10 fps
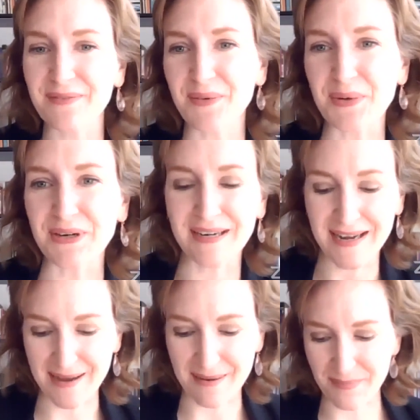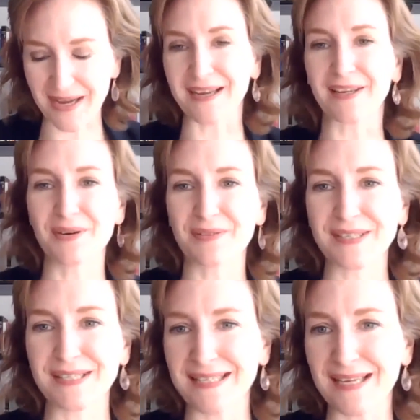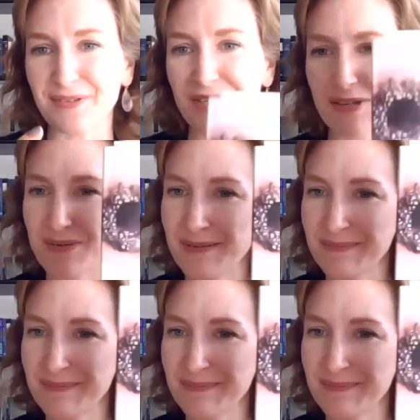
for Pocket Universe this afternoon.